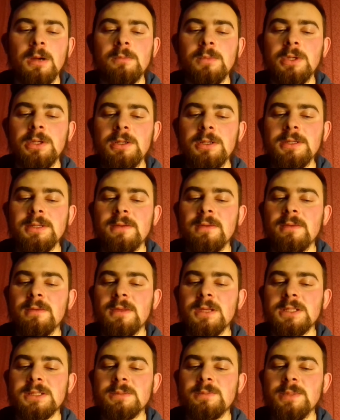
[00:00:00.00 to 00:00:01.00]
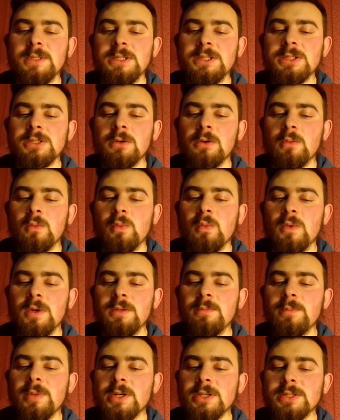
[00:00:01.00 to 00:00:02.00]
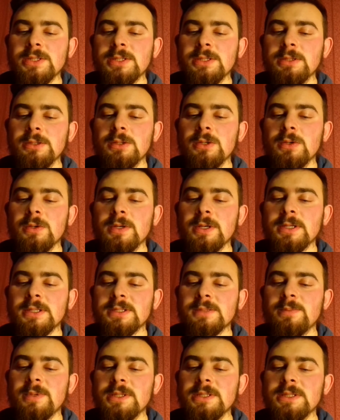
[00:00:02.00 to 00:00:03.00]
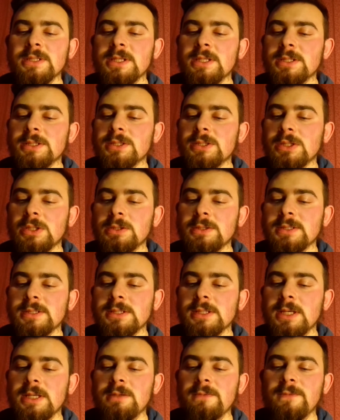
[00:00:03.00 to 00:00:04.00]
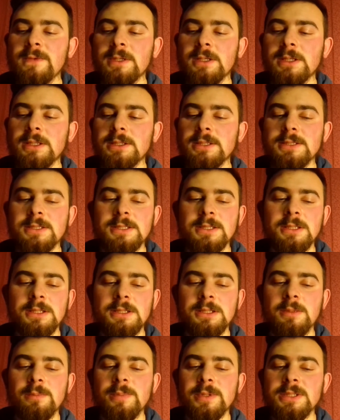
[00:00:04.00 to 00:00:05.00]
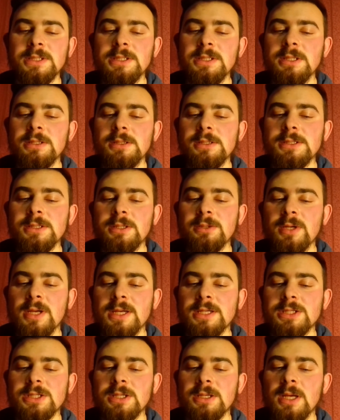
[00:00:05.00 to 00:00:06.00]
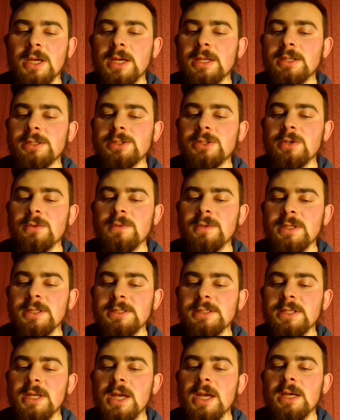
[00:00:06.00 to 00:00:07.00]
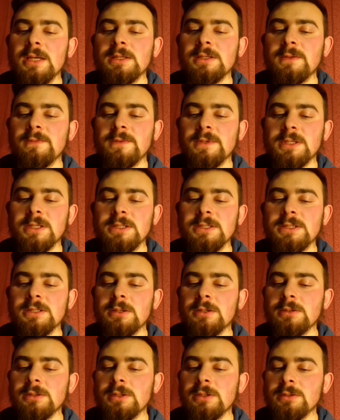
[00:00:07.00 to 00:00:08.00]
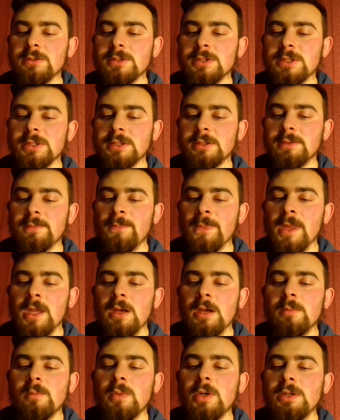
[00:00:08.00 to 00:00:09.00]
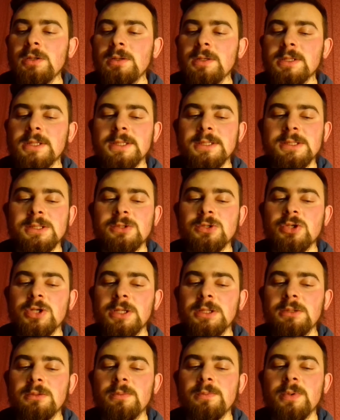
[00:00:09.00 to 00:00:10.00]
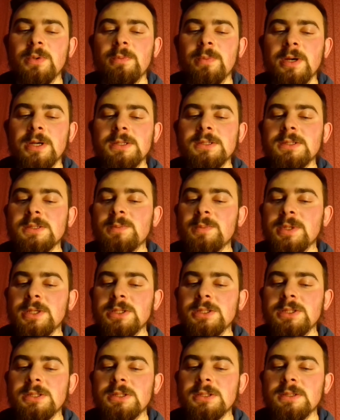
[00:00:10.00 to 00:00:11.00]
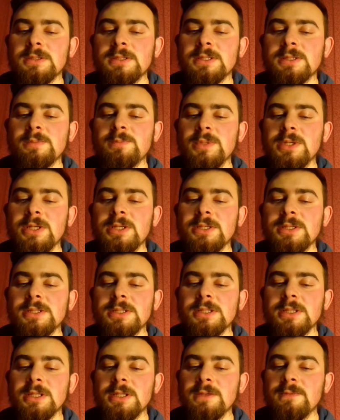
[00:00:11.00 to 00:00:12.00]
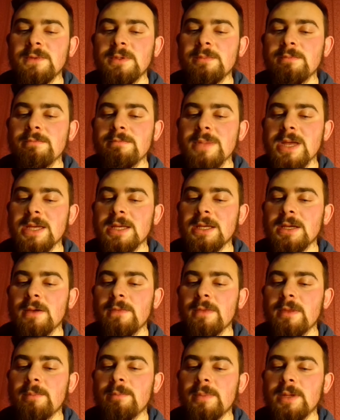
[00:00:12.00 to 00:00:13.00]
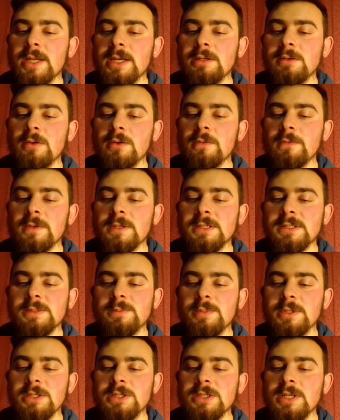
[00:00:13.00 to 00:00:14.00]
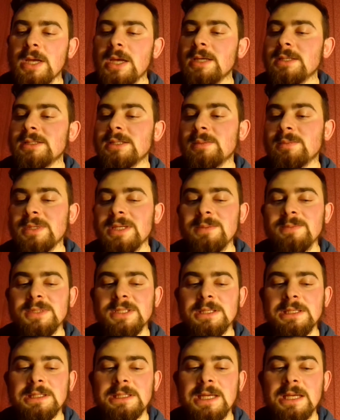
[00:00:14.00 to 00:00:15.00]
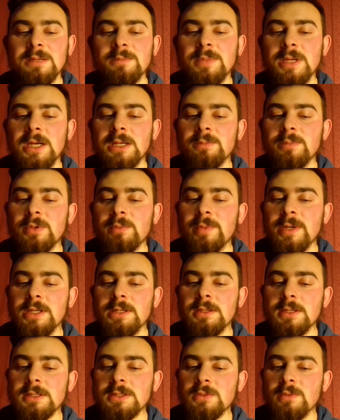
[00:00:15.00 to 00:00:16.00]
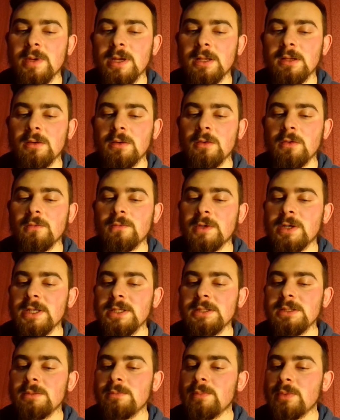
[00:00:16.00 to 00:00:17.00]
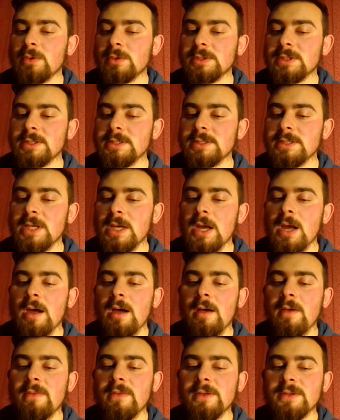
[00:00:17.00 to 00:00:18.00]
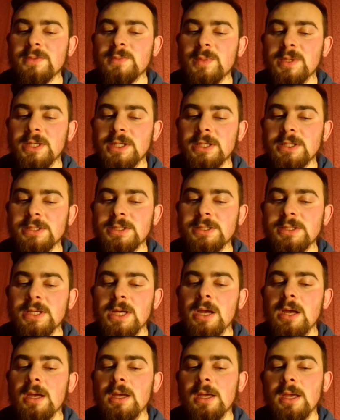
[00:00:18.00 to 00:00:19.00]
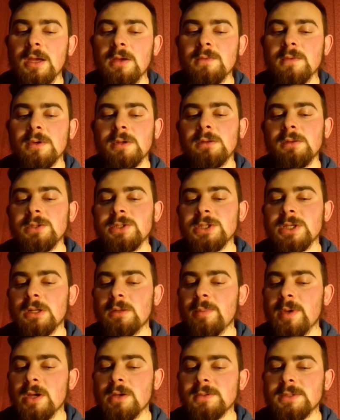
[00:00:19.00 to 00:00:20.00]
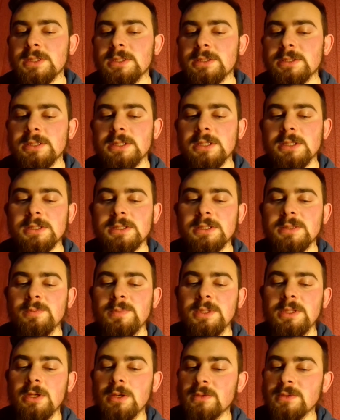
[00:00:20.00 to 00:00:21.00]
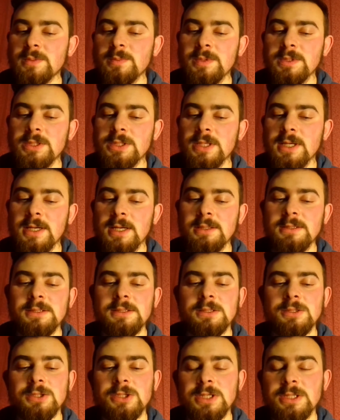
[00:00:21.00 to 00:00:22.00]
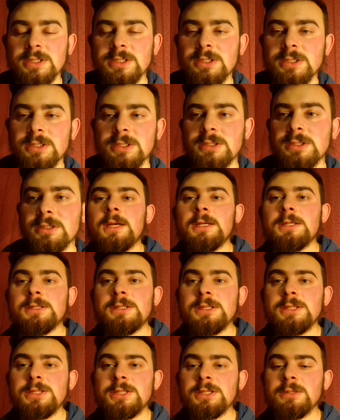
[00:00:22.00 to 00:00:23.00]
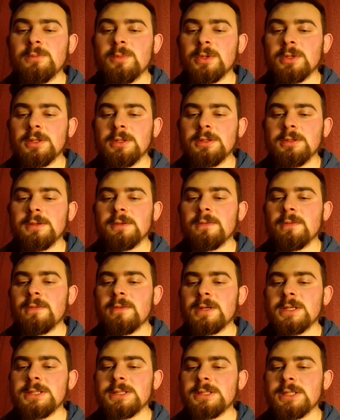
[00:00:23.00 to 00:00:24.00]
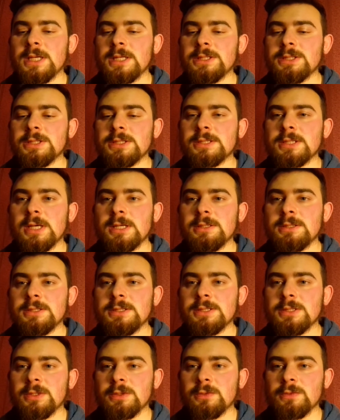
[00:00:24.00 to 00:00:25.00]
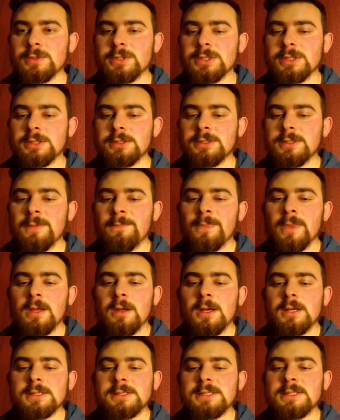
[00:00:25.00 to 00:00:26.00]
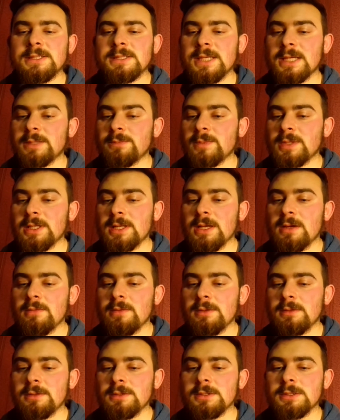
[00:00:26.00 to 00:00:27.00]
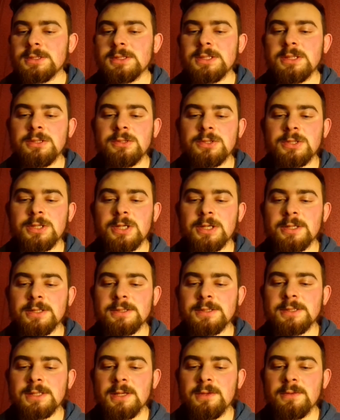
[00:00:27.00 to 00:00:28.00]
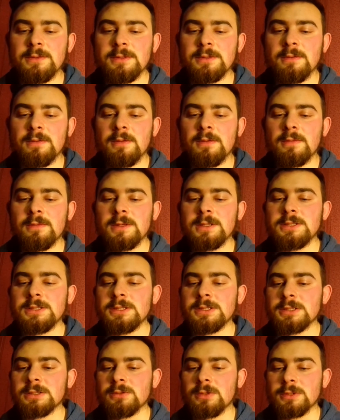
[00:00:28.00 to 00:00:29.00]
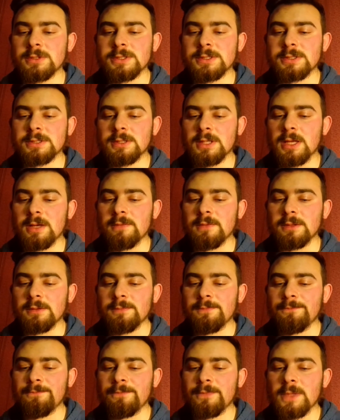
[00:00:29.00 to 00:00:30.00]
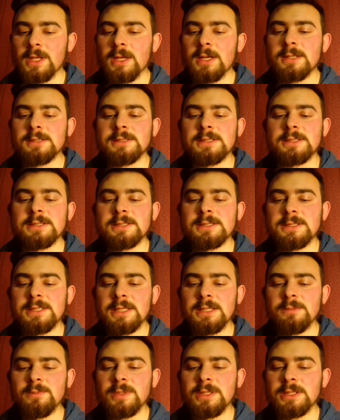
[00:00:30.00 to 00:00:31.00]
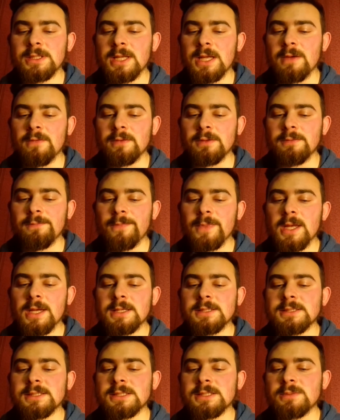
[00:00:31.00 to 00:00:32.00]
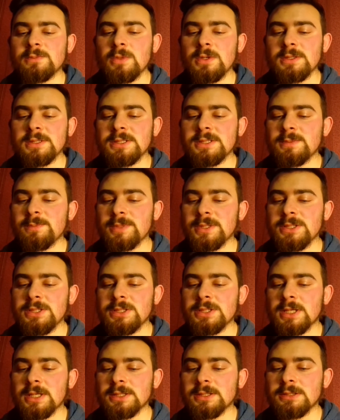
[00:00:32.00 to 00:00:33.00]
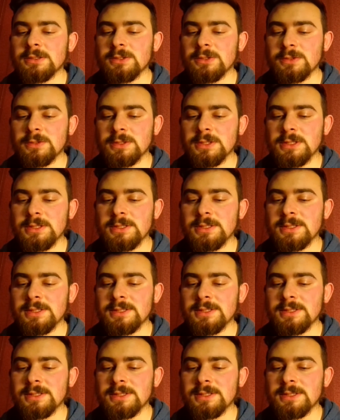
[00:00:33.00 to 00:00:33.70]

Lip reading: Monologue is the speech of one person who expresses his thoughts and feelings in a particular situation and shows his definite conclusion. Monologue is a generally prepared speech. The speakers even may have the plan of his speech. Sometimes it can be unprepared as well. Of great importance are the speakers have logical pauses, the speed of speech, and the gestures. Teaching monologue, three stages are distinguished: the statement level, the utterance level, the discourse level. At statement level, the smallest speech and unit